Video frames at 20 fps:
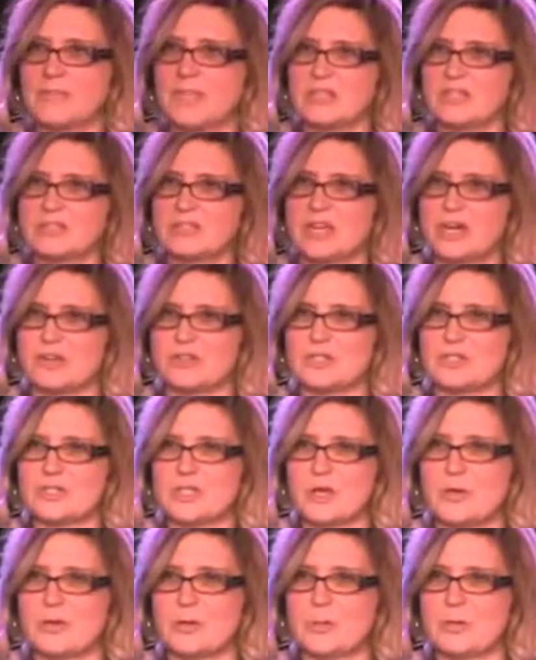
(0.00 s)
start
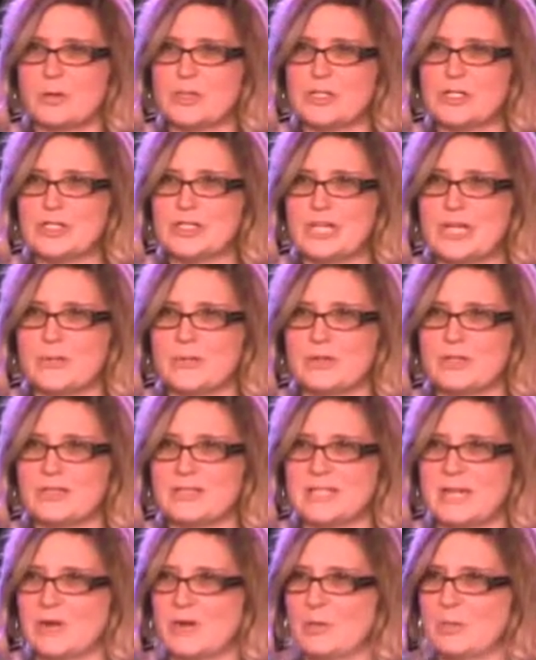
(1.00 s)
slow and appreciate what
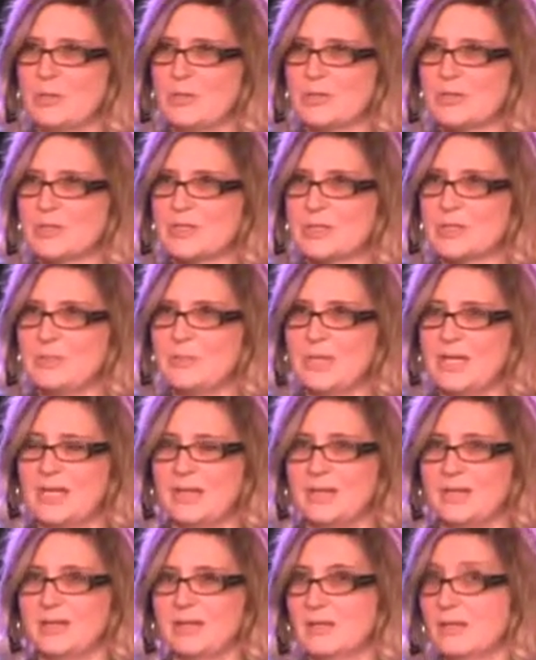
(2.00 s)
sour beers can
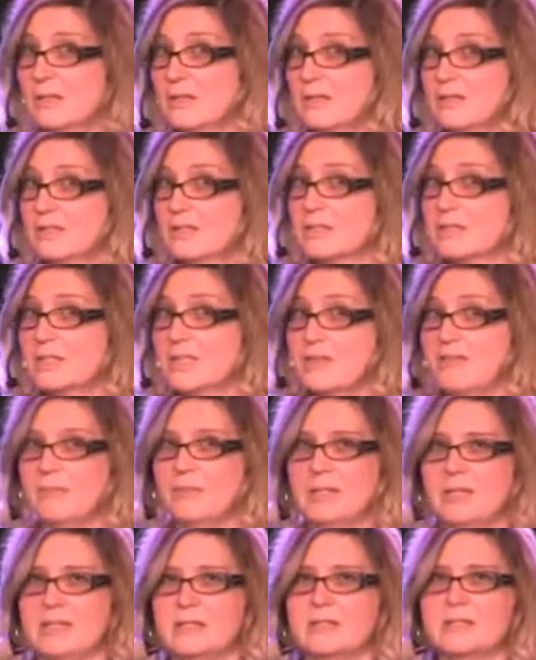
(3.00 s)
be. Because
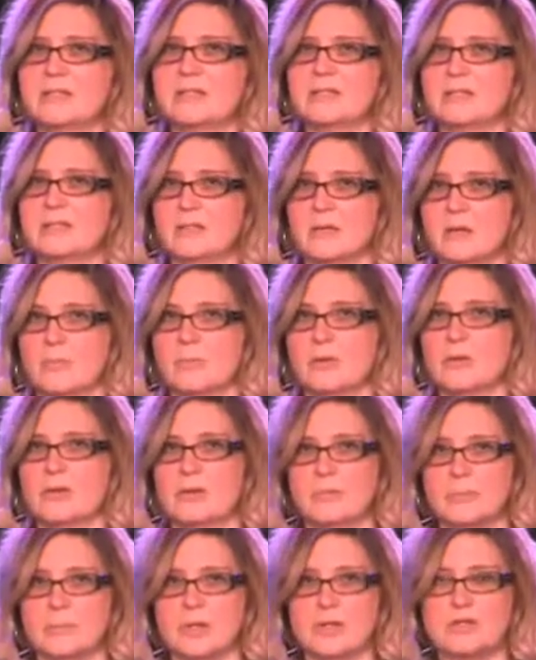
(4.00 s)
Leafman's is our brewery
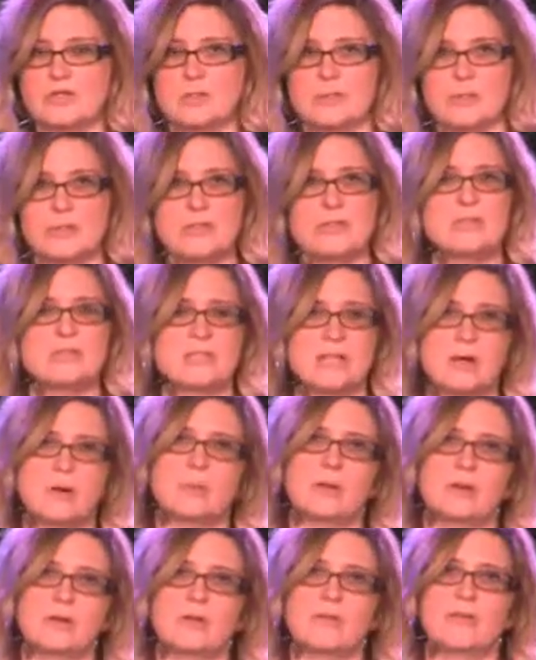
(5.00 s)
in Belgium, and we do sour
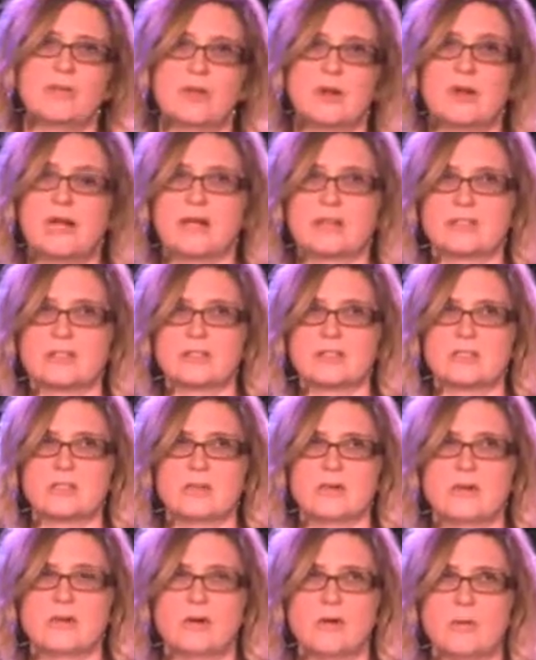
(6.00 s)
beer over there. Actually, it's
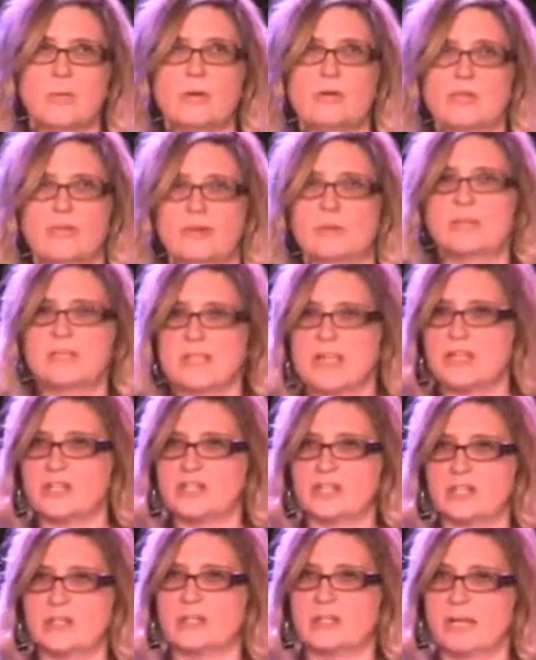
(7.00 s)
an open
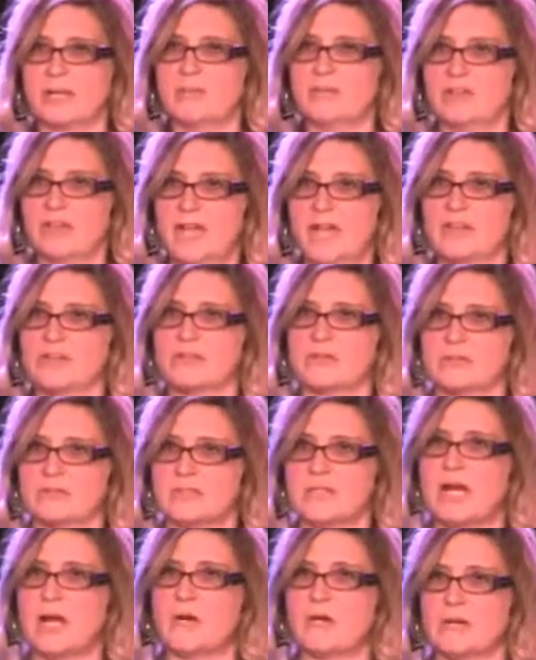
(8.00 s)
fermentation, kind of a natural
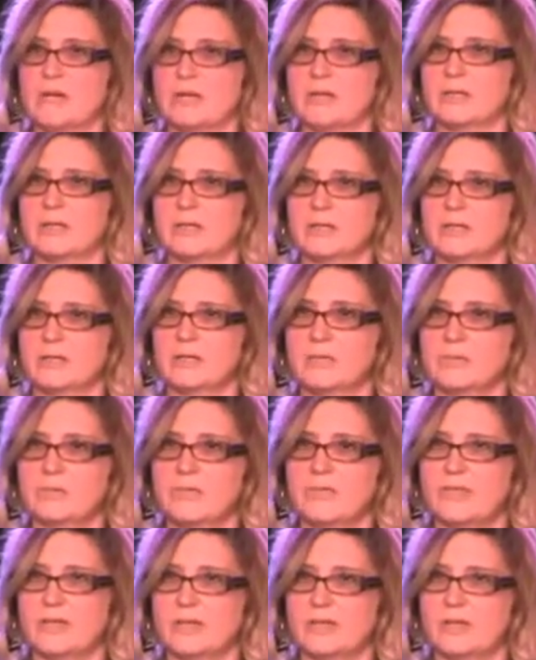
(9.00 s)
souring
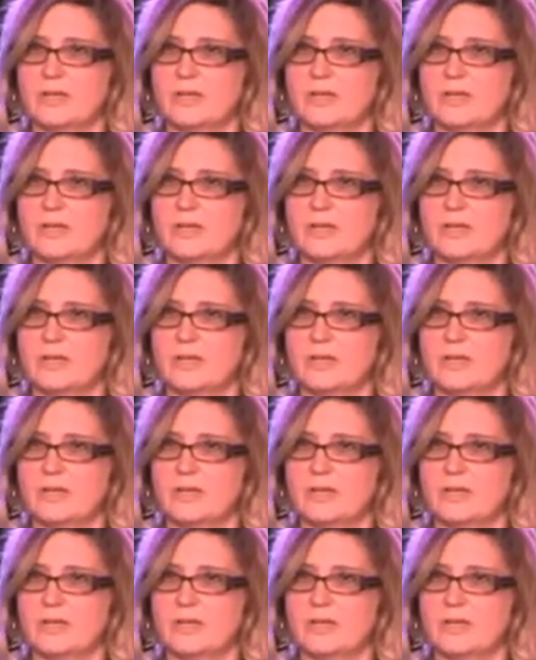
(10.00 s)
with